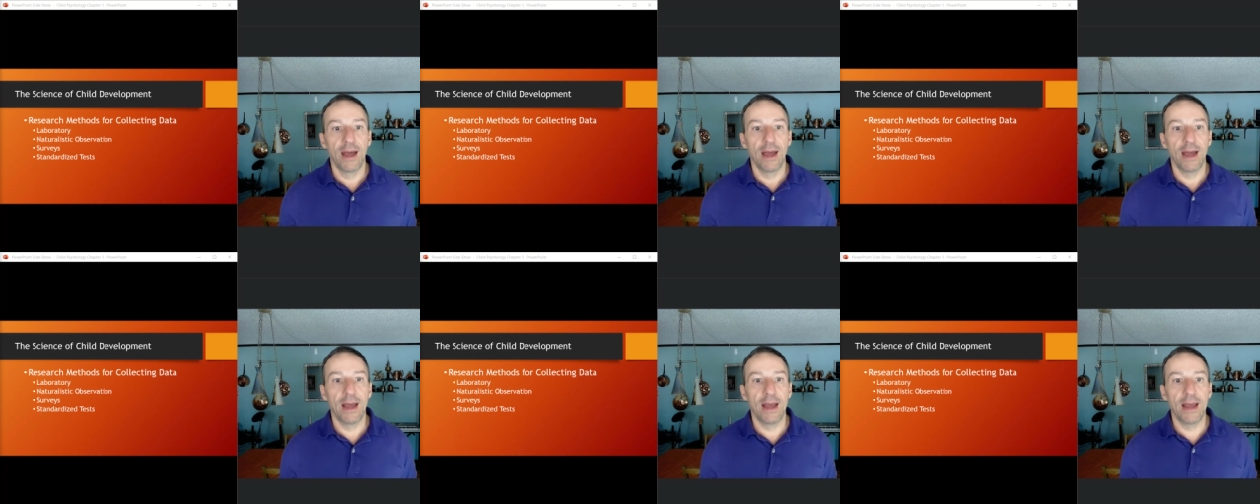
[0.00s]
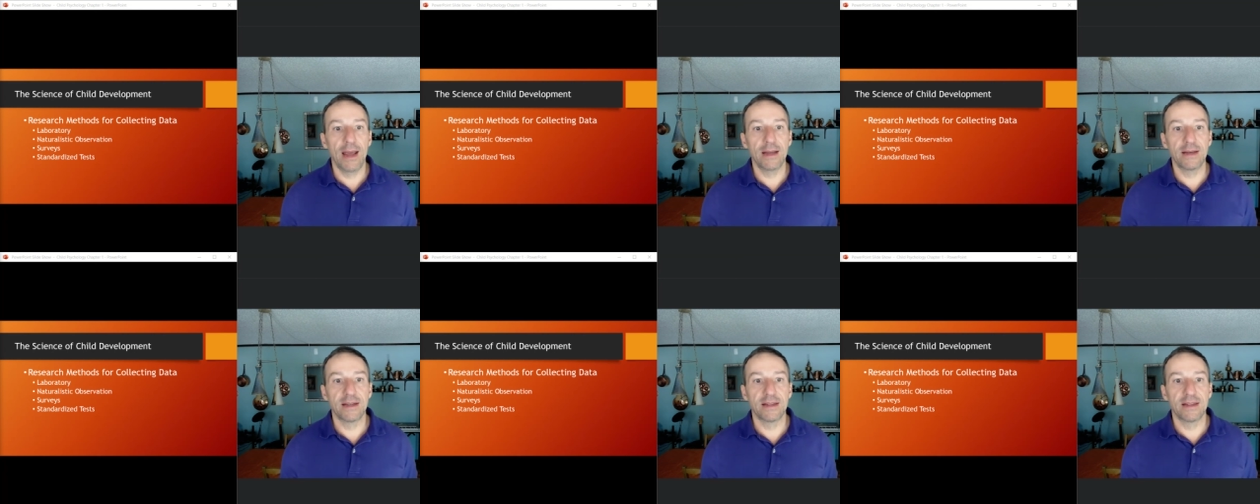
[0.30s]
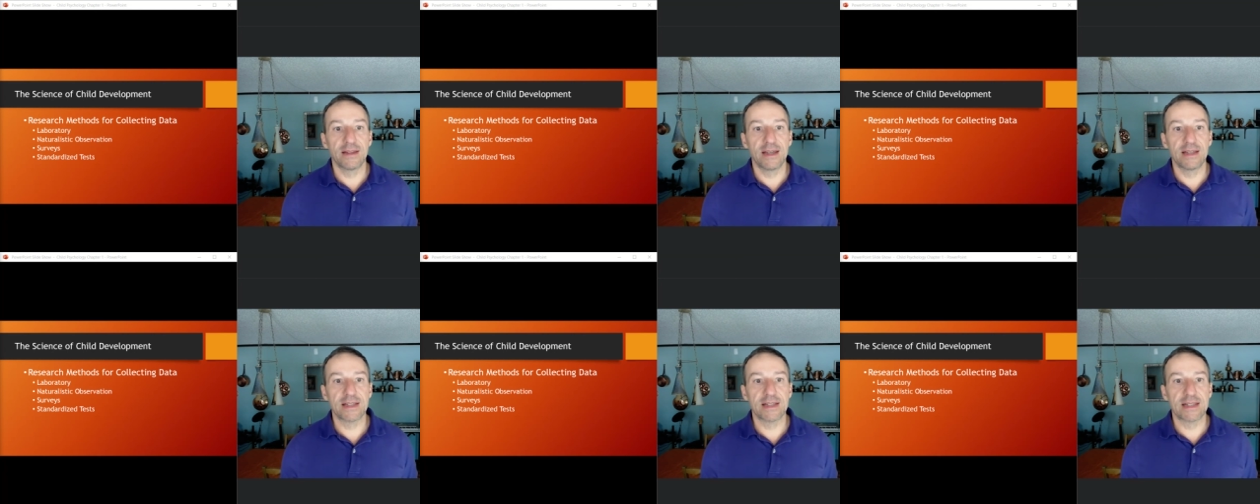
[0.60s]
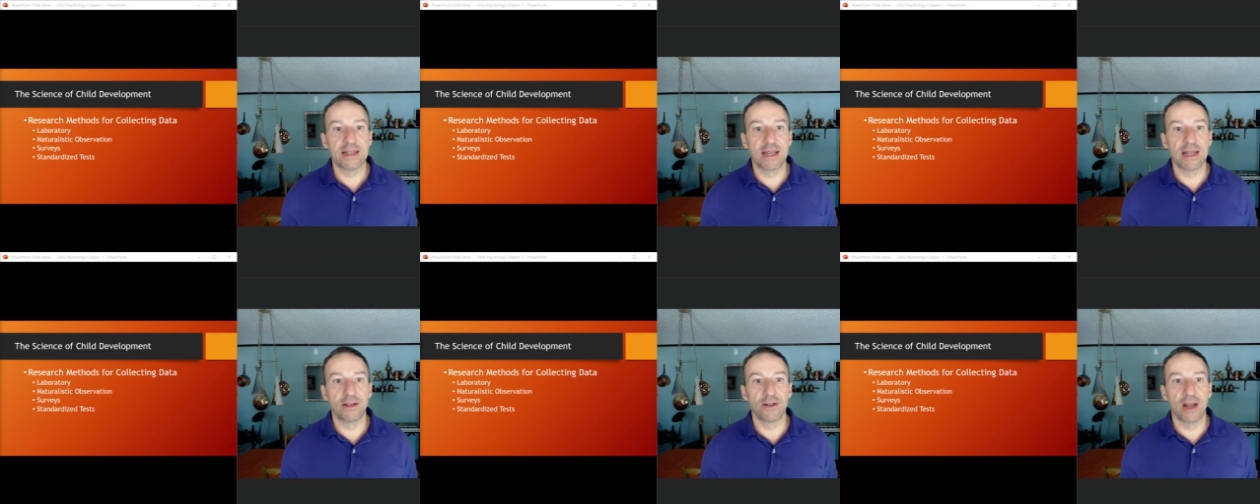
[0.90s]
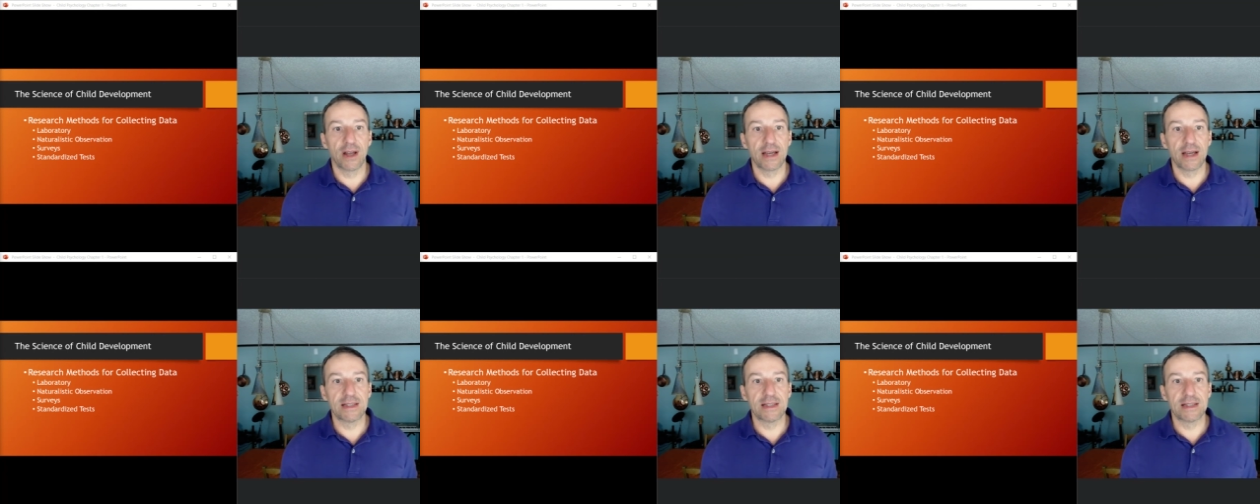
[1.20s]
And then
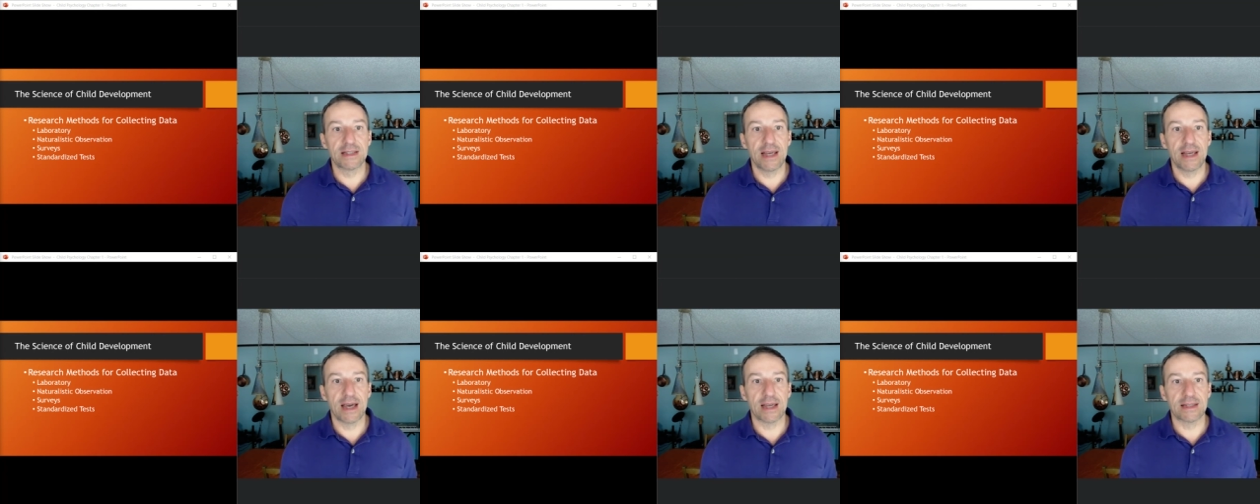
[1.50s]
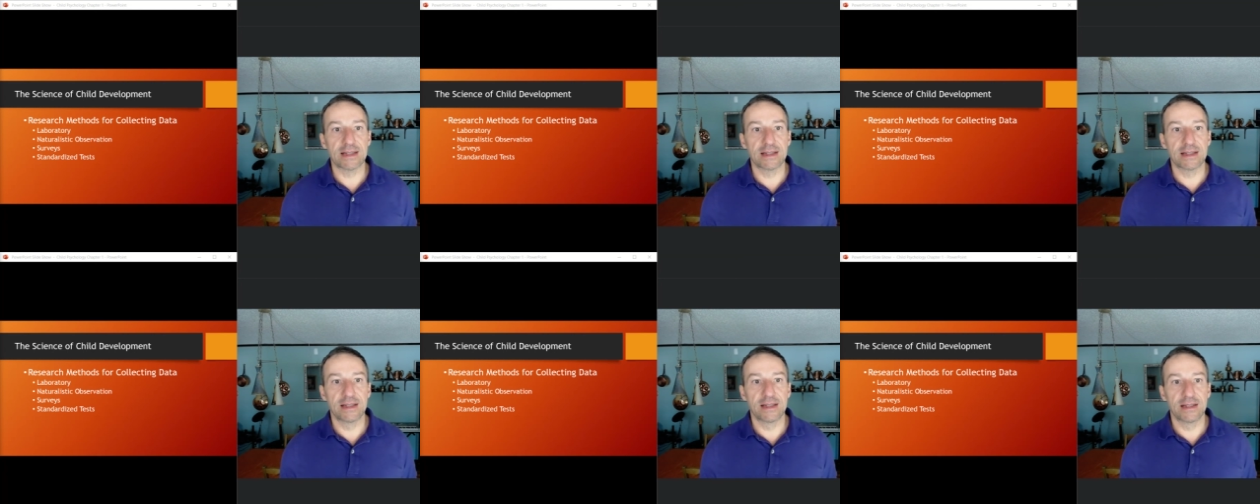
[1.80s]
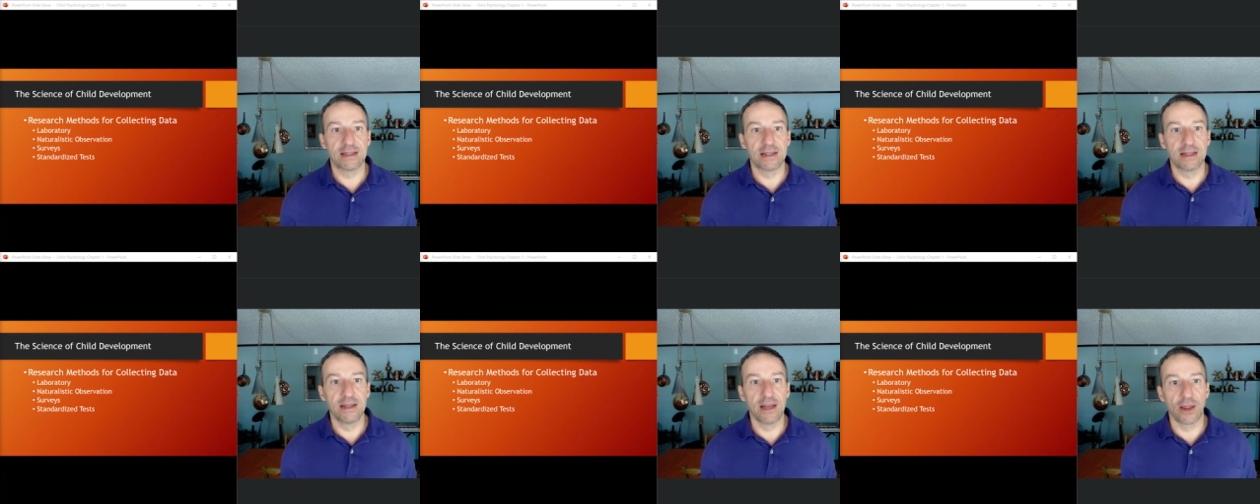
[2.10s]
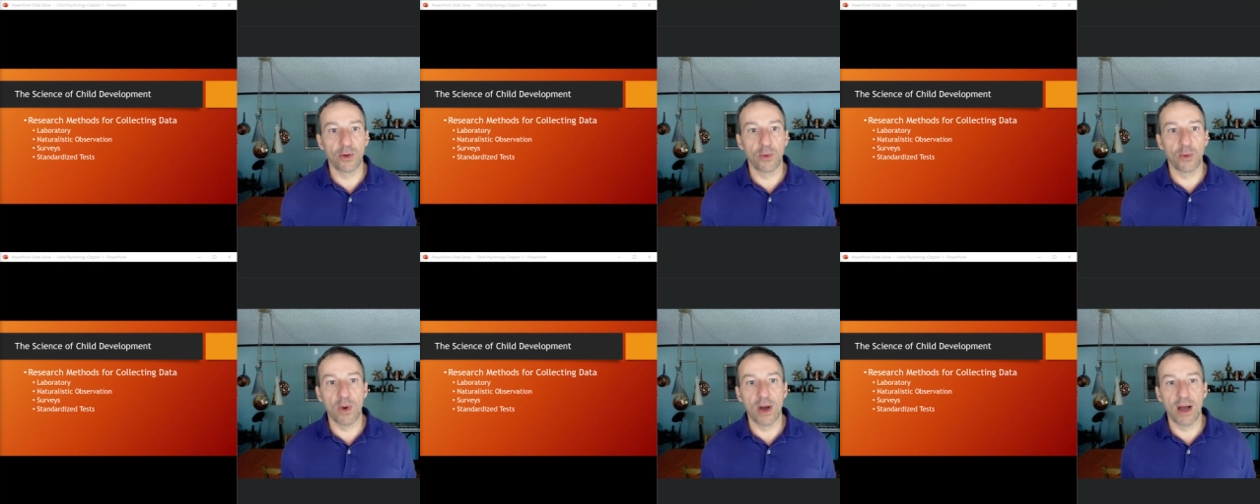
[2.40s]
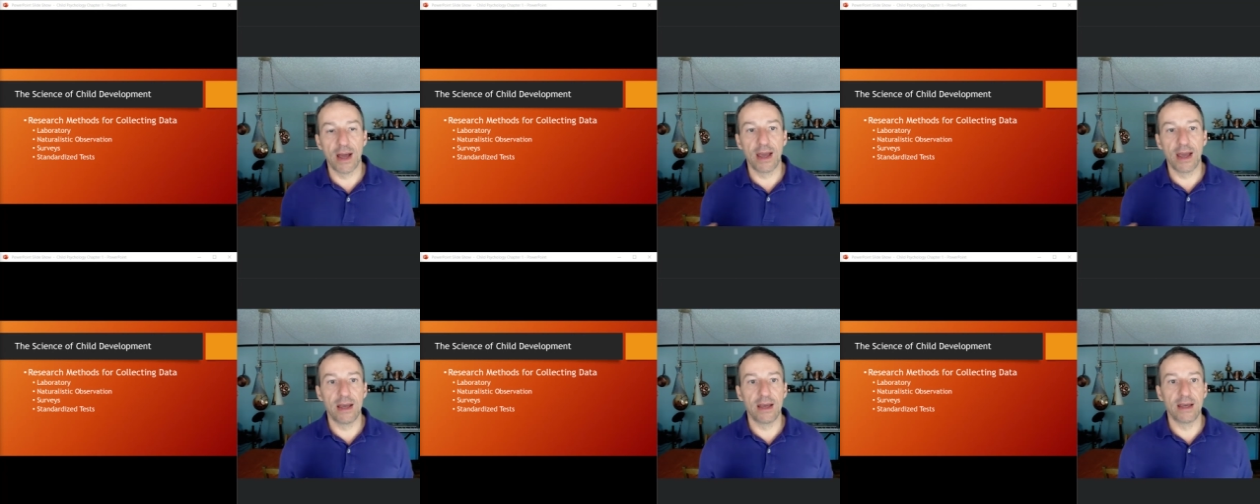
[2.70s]
standardized tests. This is another way.